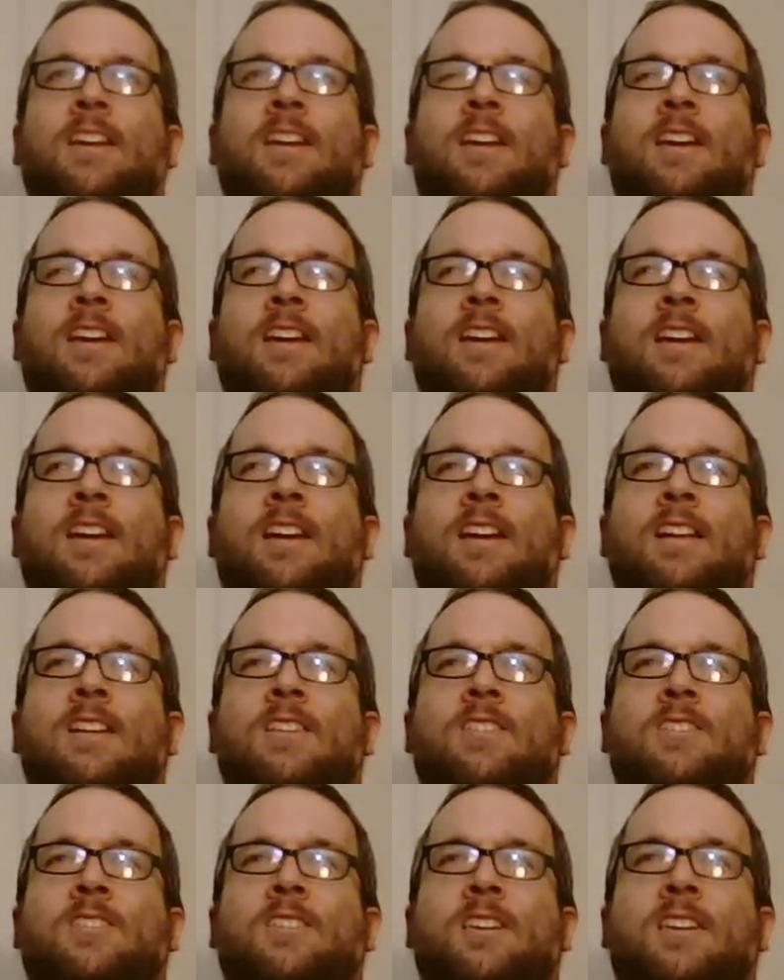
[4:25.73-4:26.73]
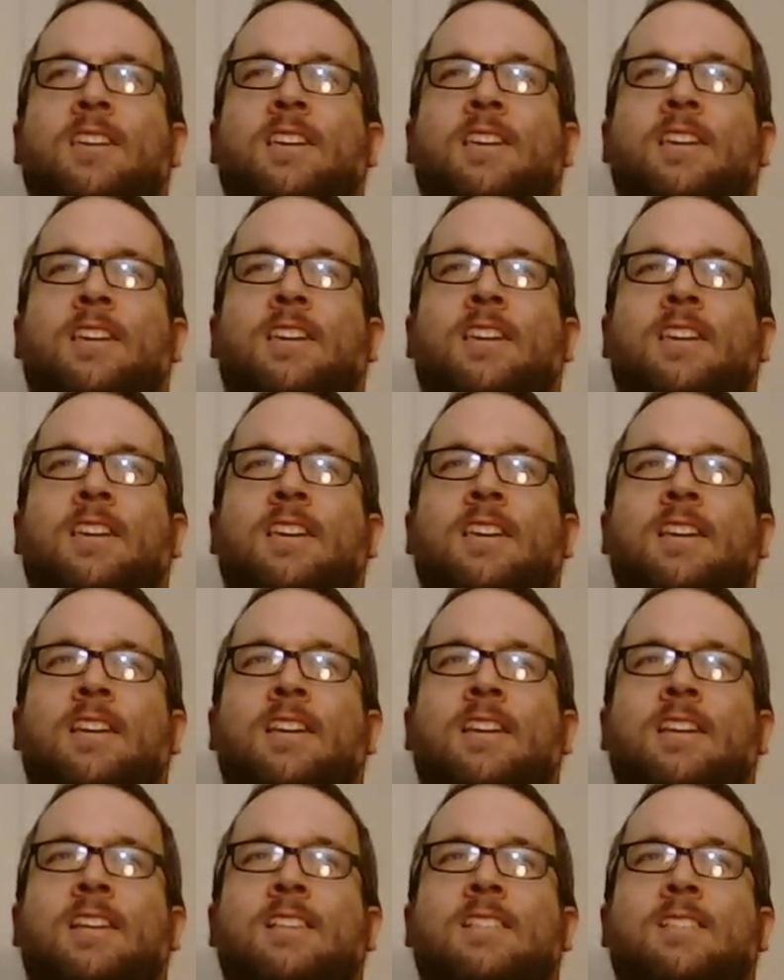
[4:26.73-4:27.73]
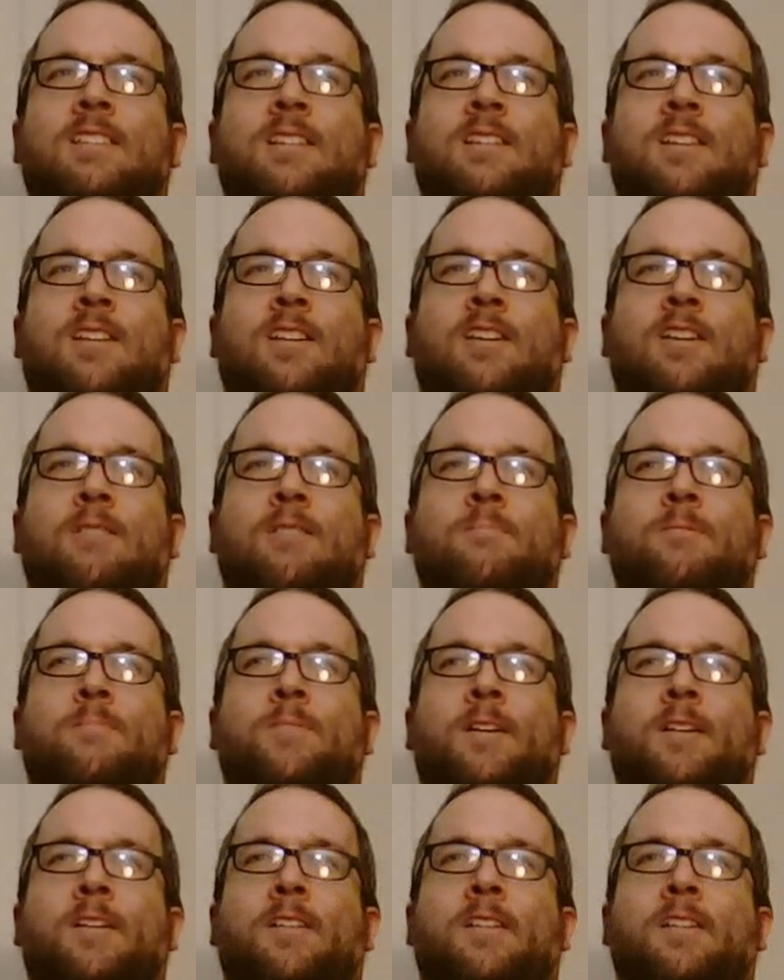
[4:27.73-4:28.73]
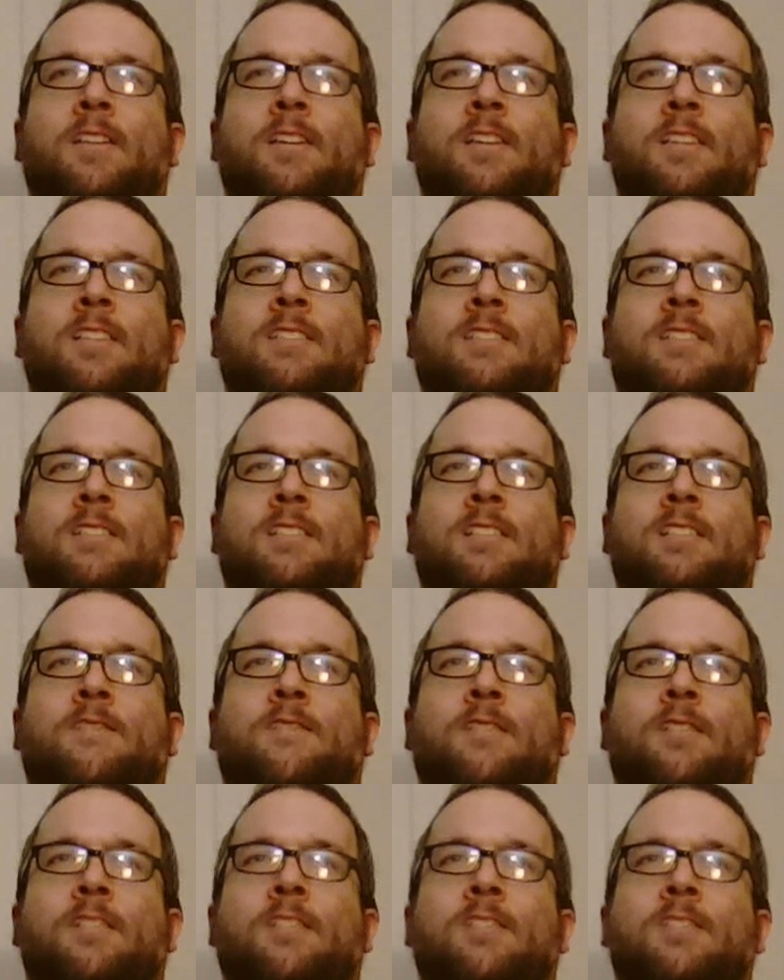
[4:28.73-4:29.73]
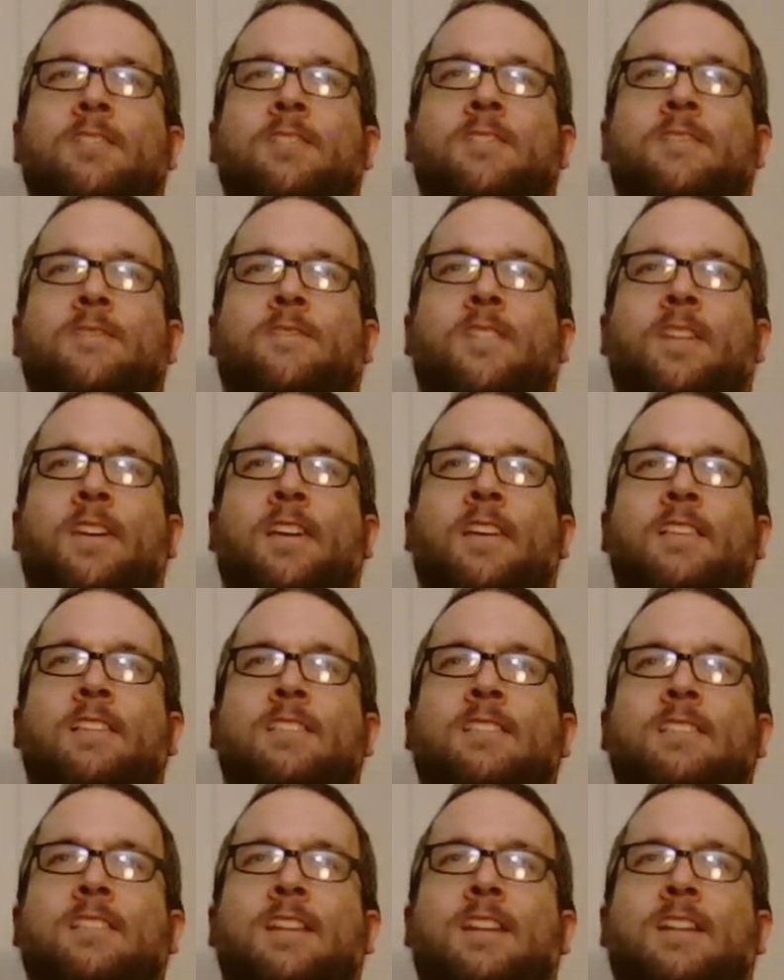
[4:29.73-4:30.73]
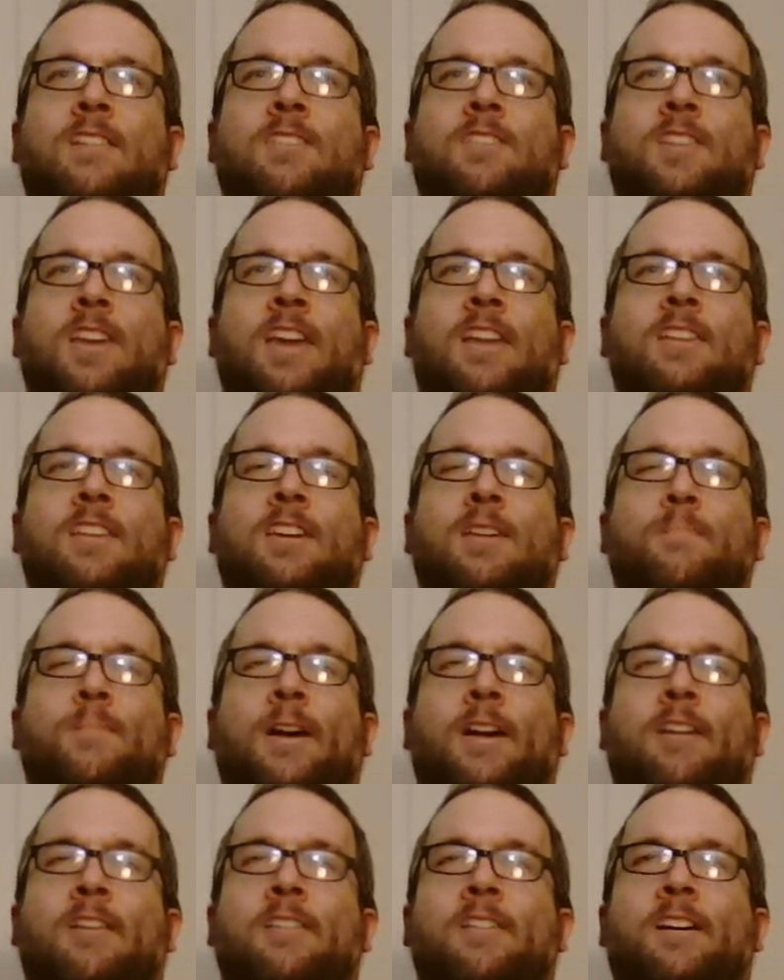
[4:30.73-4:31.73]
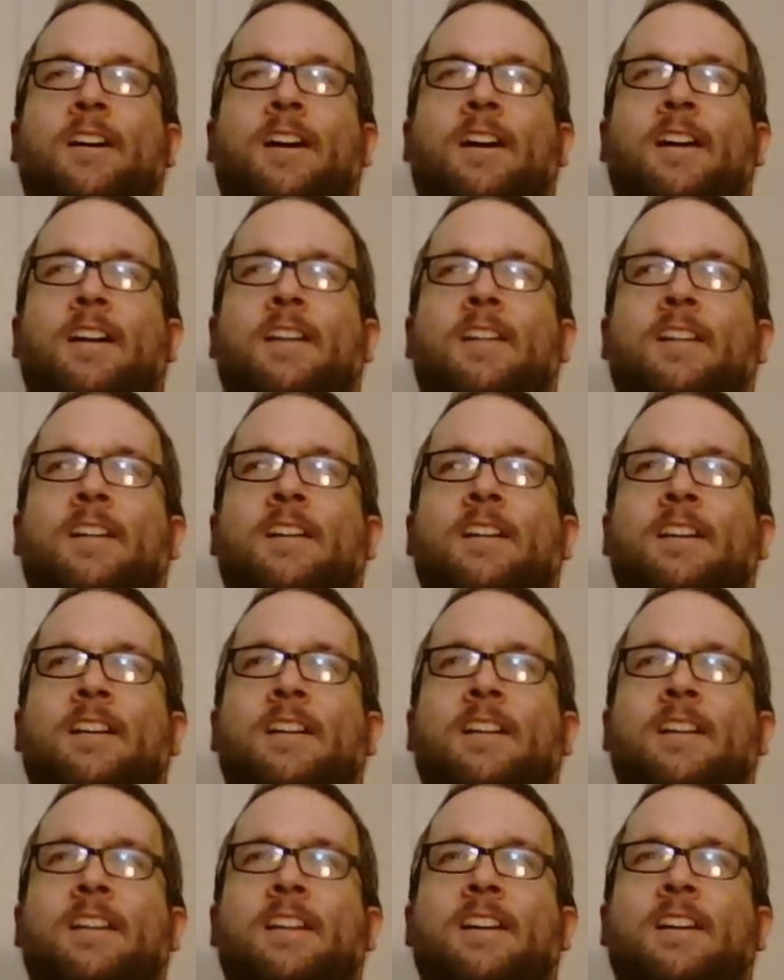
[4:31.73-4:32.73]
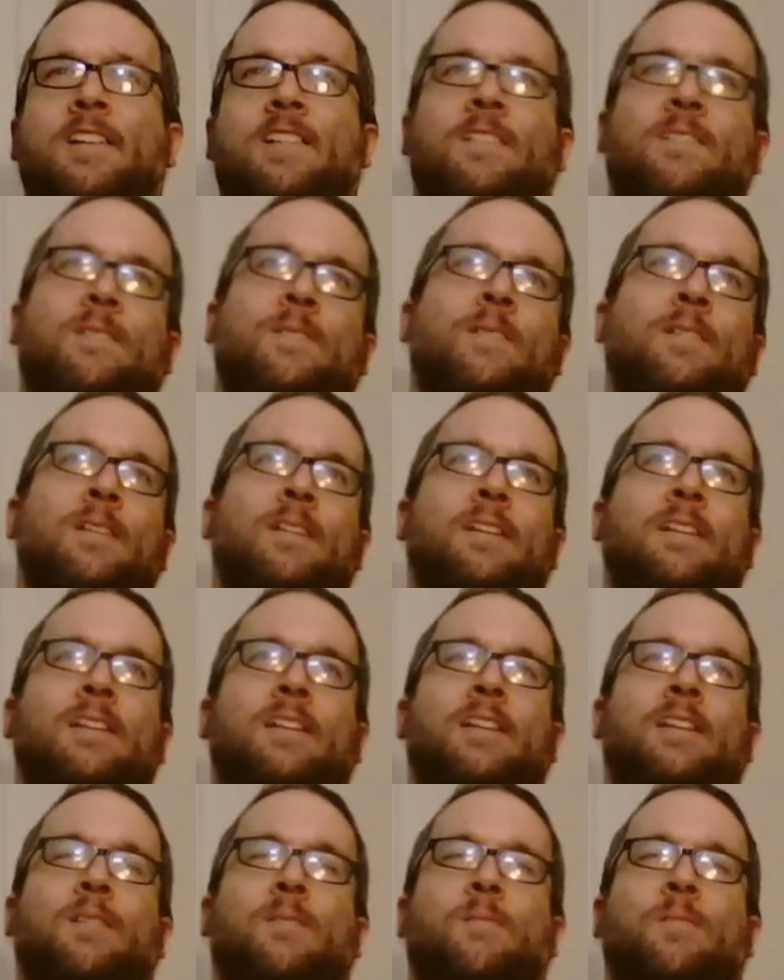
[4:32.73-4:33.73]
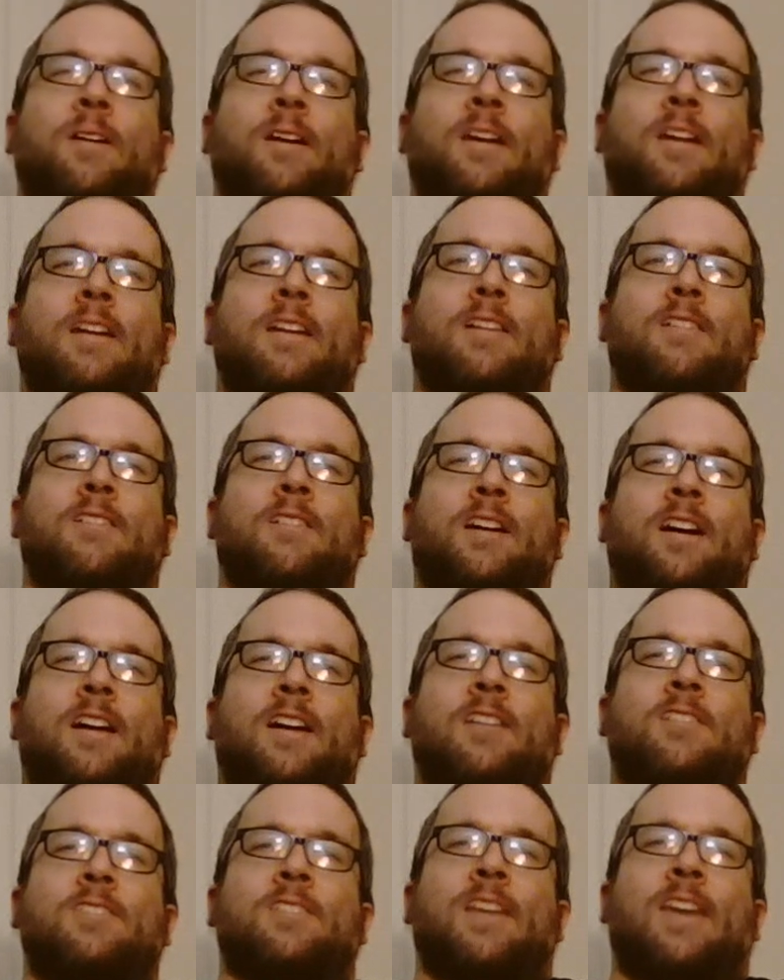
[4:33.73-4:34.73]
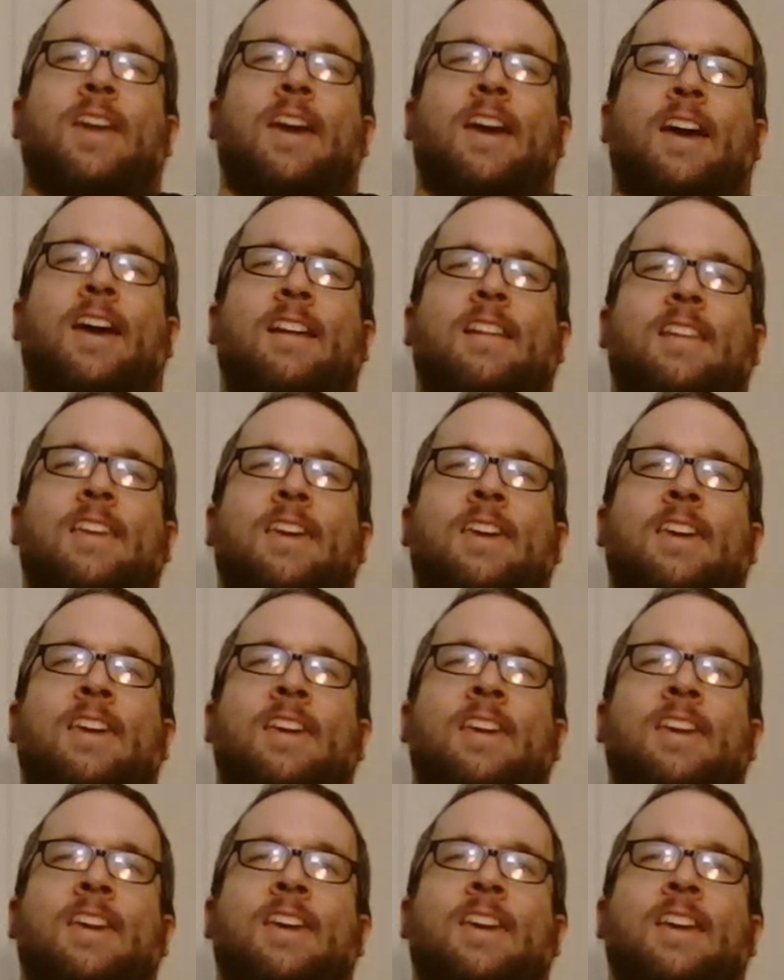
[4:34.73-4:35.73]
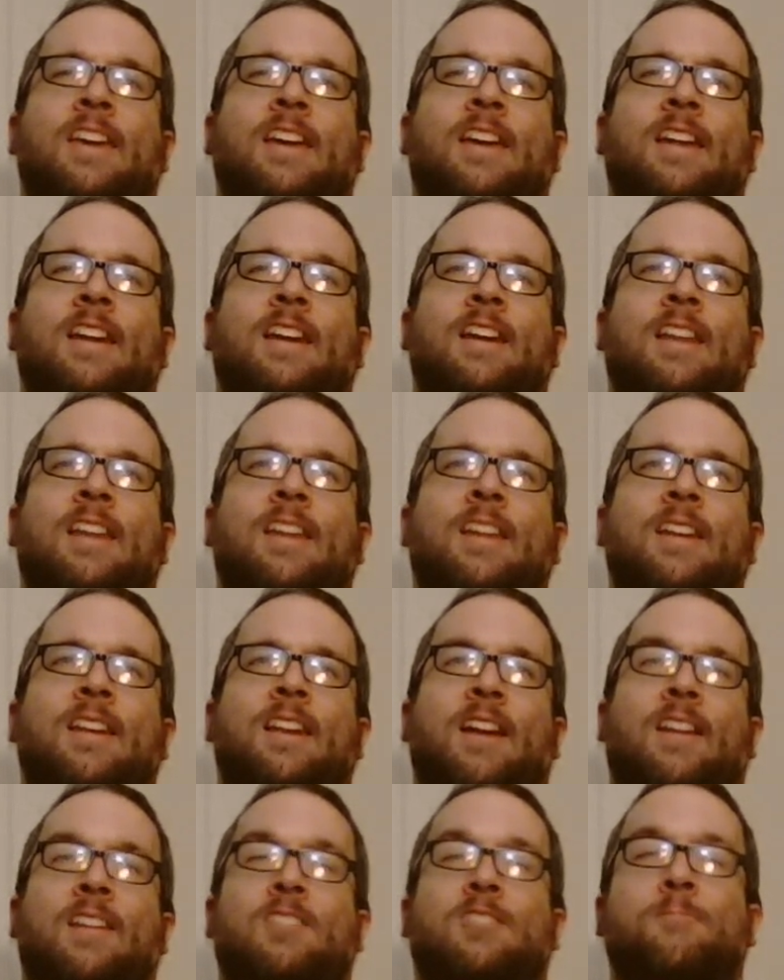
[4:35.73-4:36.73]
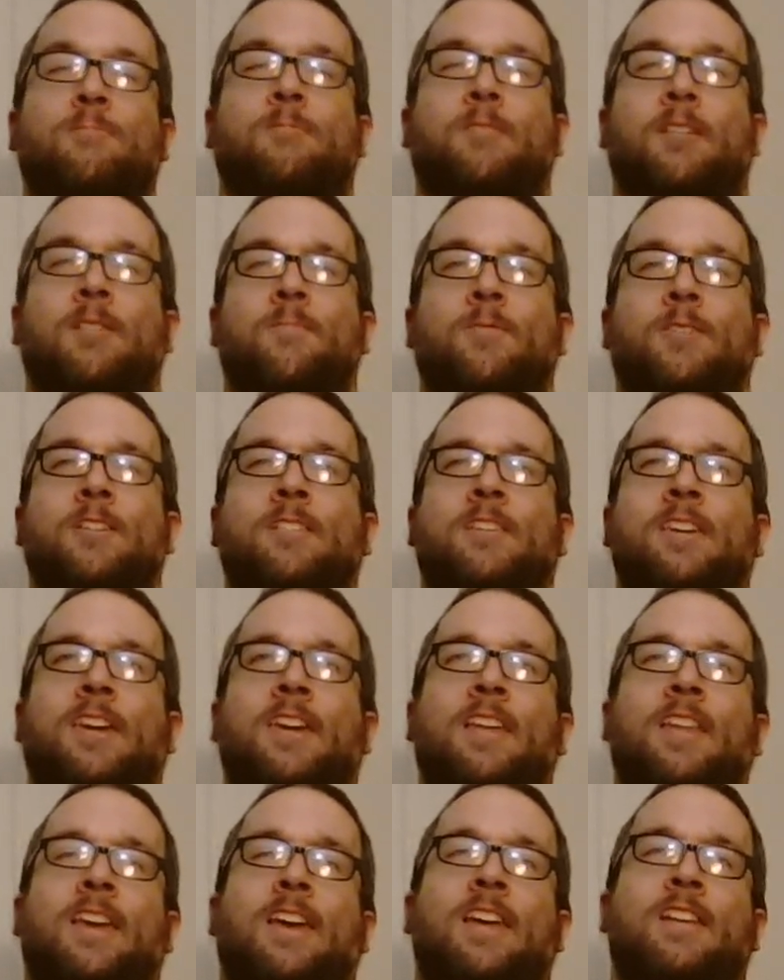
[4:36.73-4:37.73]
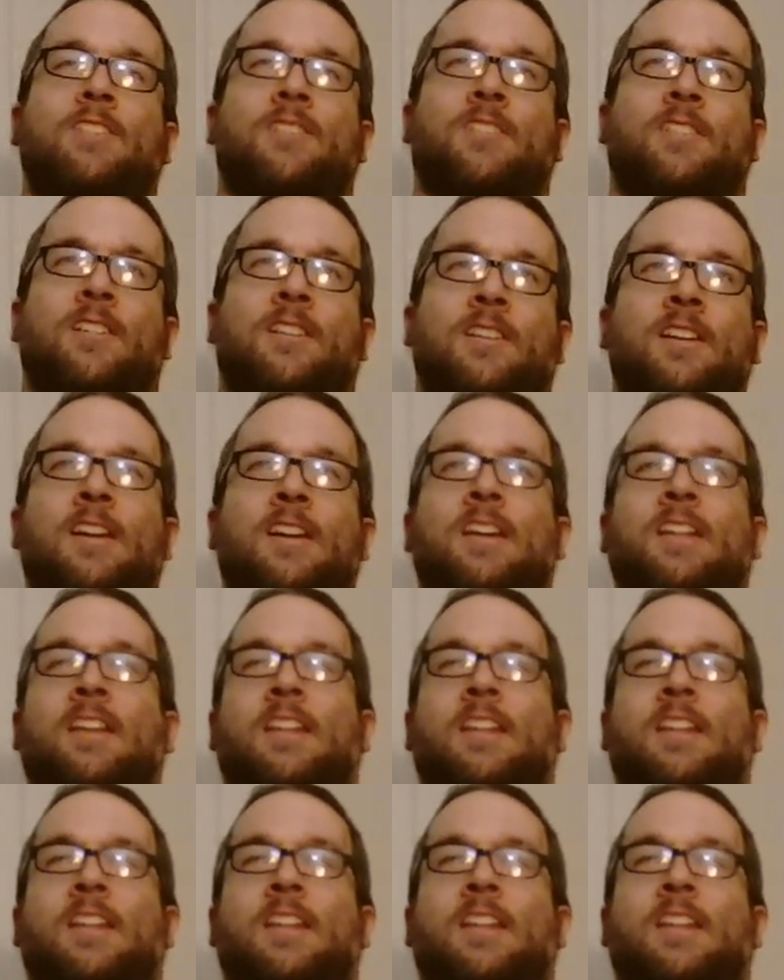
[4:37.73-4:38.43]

and she is alarmed by all these different things that are changing about her daughter, and you know the way their daughter's acting, and now she's becoming a teenager,